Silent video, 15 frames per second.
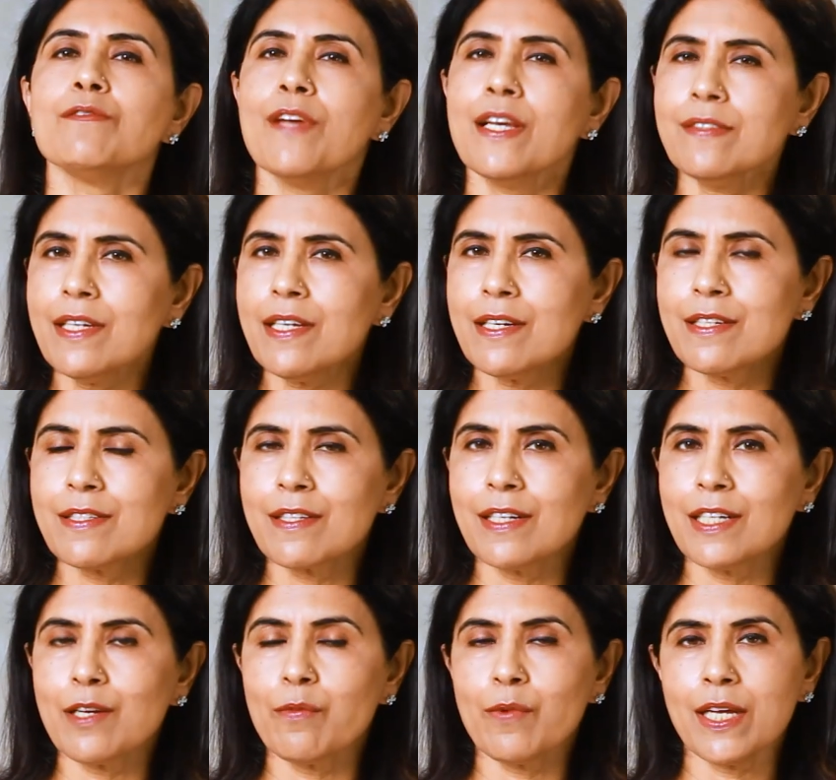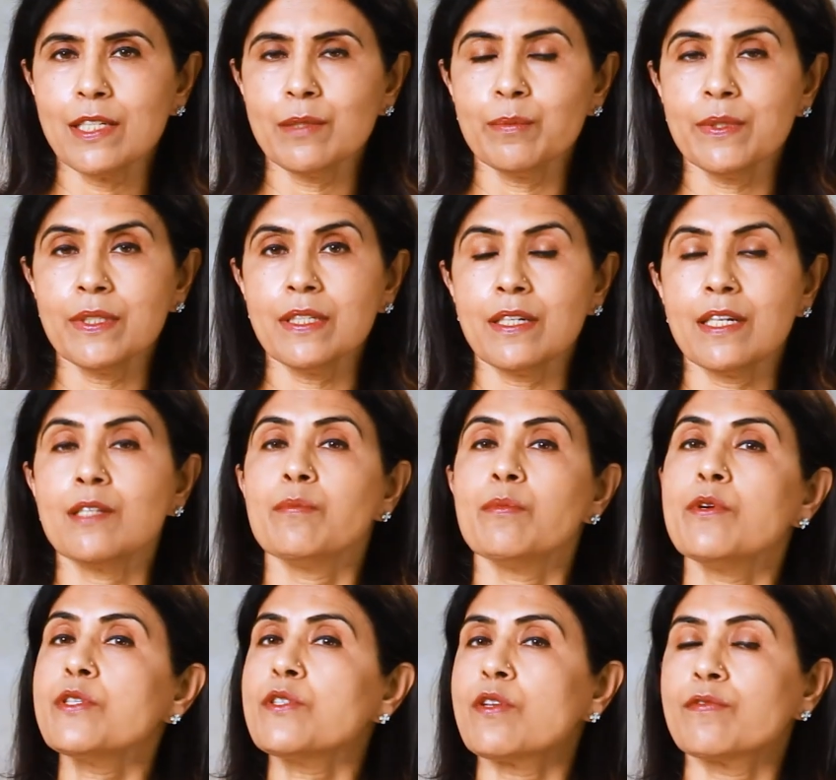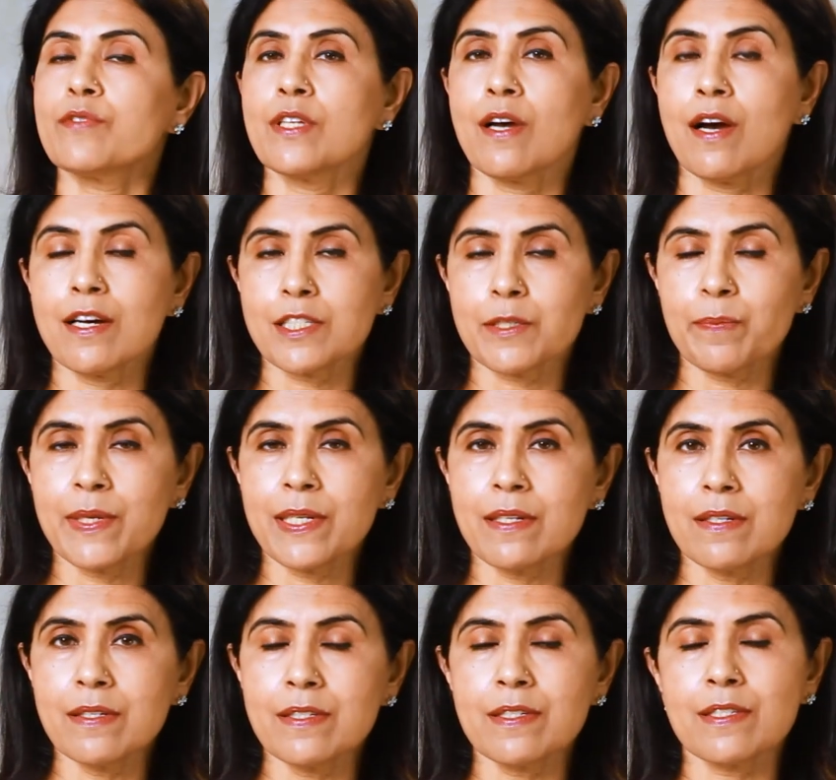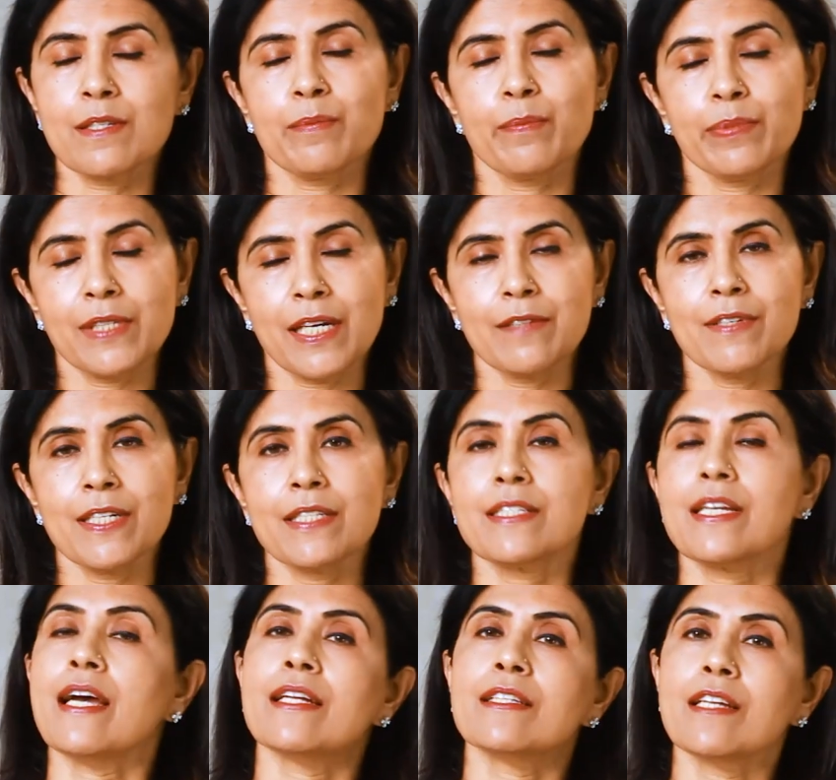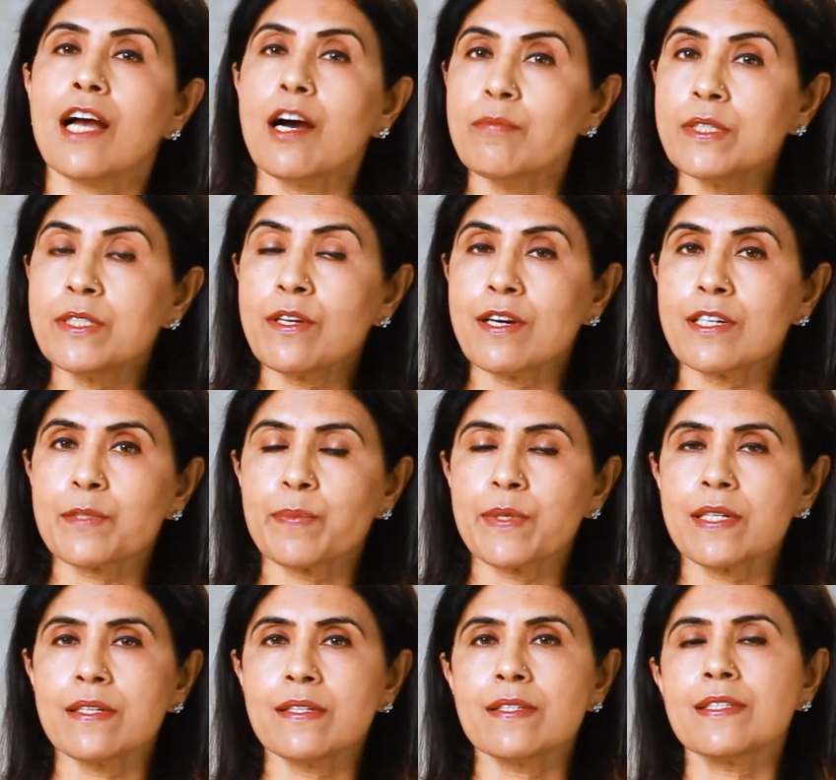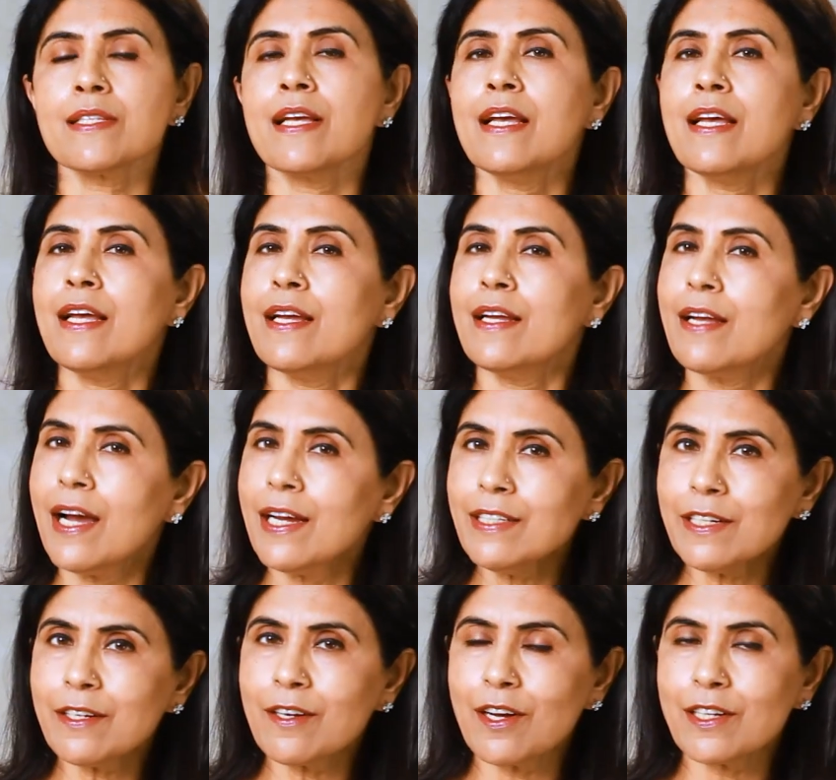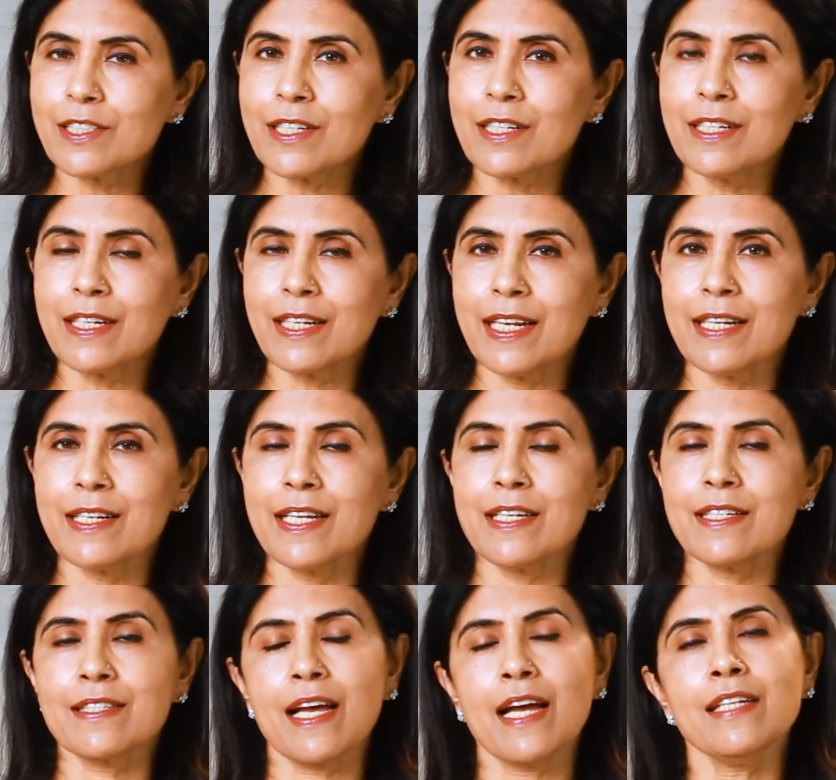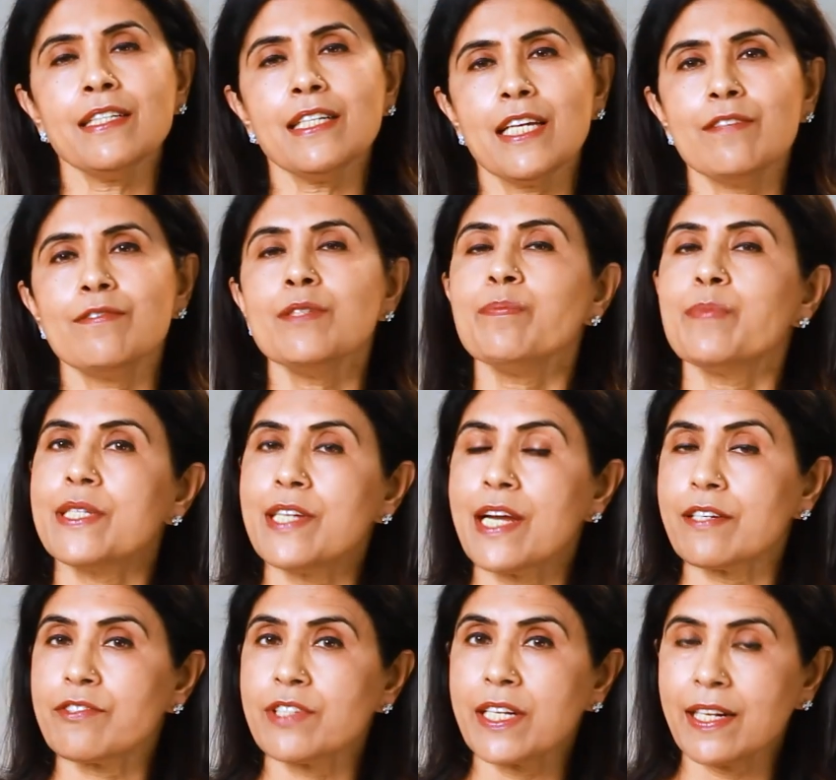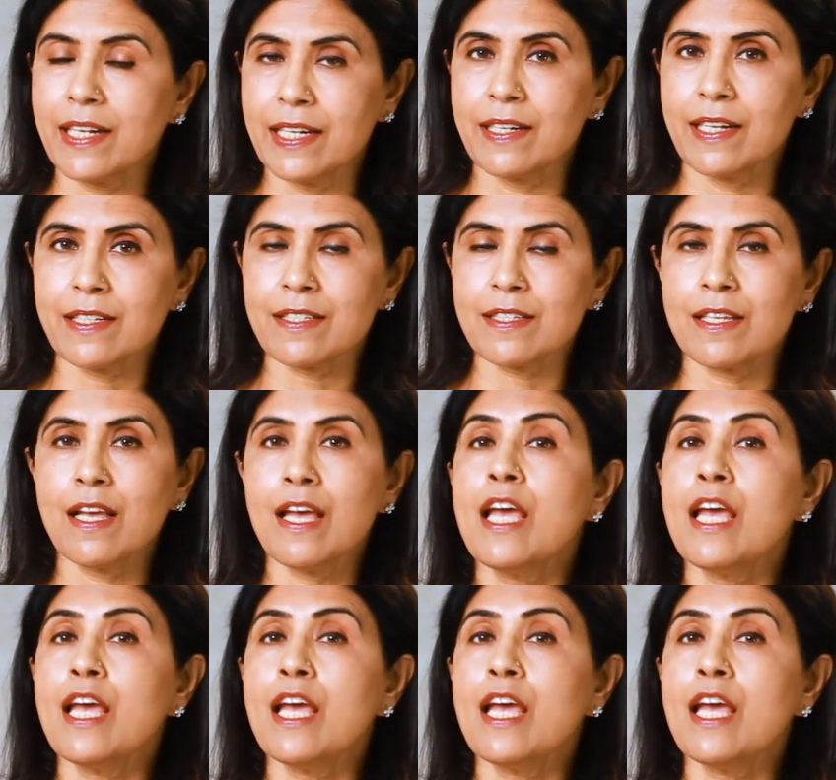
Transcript: very easily available in most of the hospitals, private and government hospitals, gynecological clinics, and even pediatric clinics.